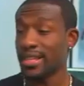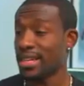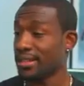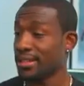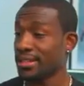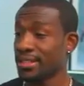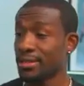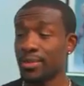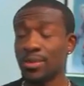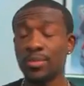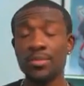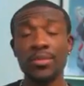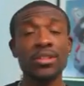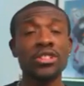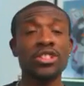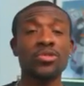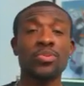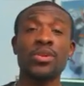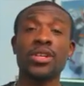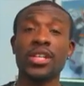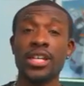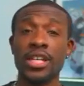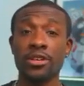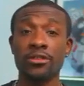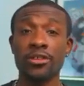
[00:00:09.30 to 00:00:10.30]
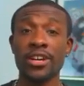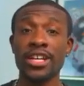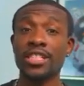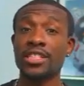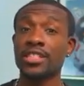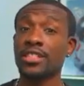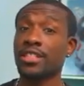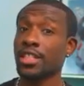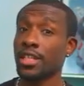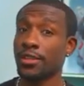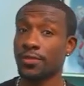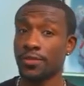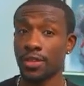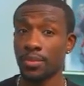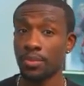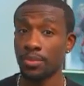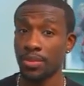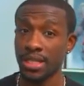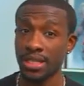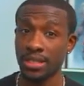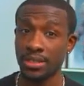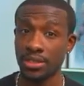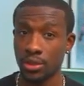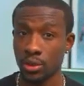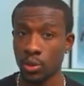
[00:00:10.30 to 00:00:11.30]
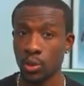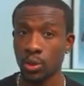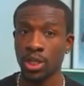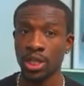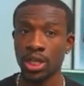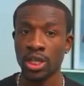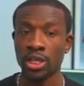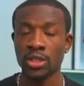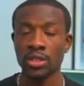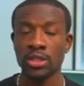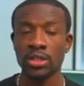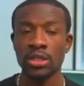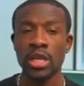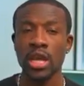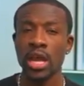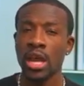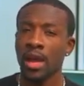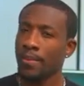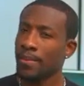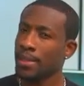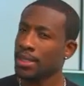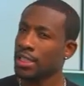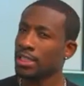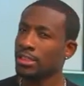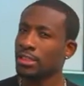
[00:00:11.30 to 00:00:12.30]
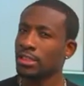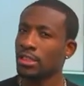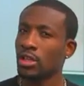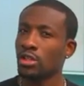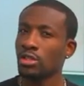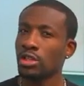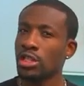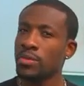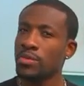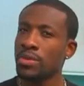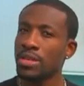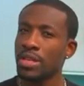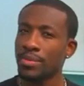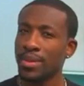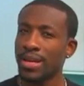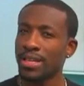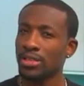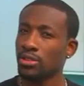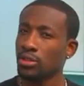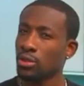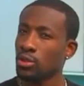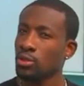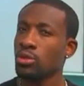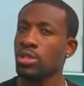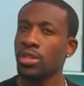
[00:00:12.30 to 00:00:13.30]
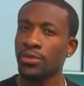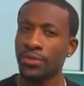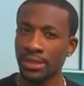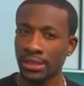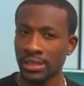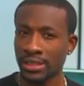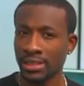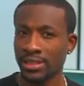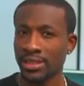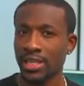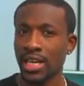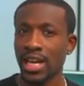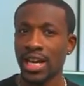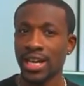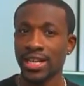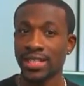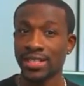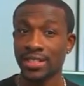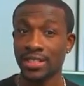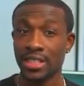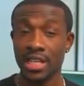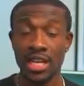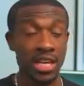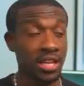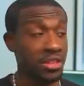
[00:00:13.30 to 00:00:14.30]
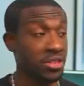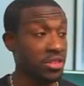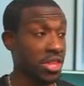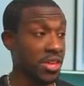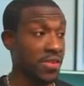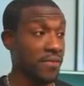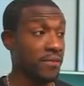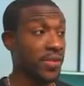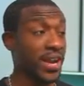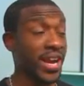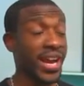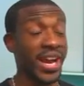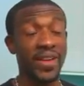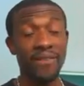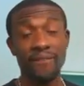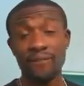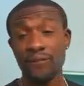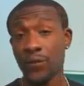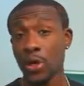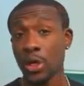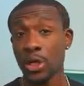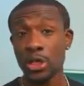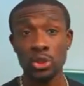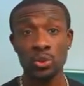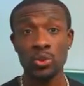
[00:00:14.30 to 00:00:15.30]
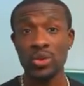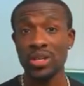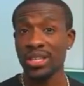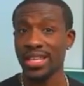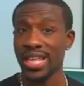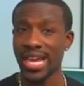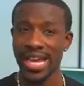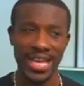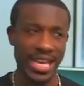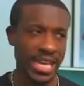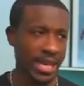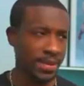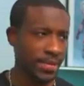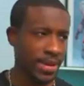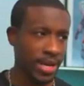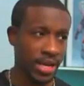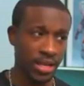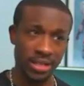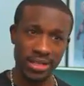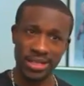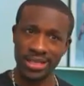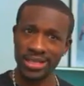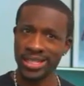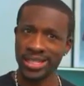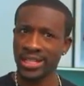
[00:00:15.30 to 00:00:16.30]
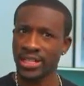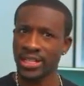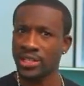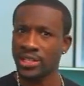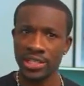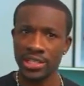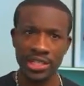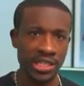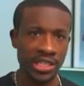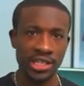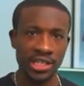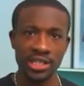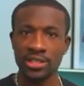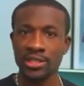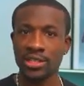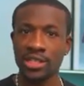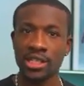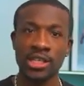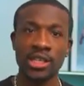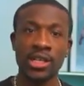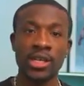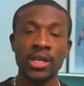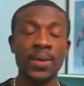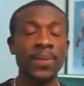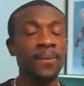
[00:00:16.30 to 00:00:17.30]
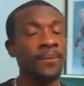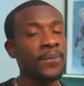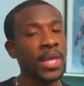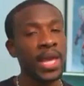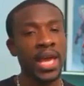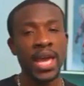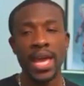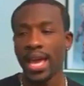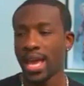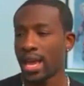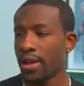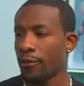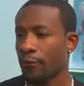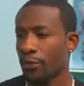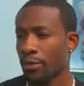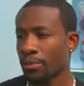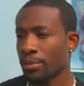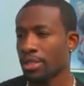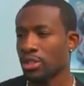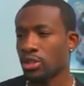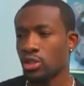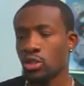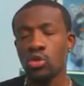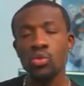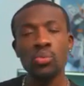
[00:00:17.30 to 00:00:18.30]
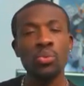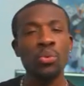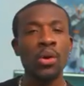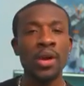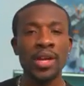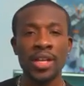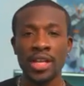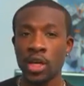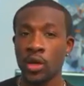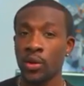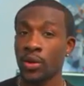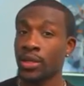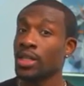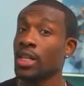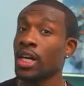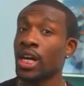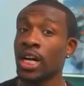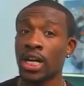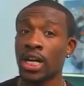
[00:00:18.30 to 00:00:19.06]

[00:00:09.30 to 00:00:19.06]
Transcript: Now, there's been multiple iterations of the Beats Studios, but there's only been about two different designs. The very first one that came out years and years ago, and from the 2.0 and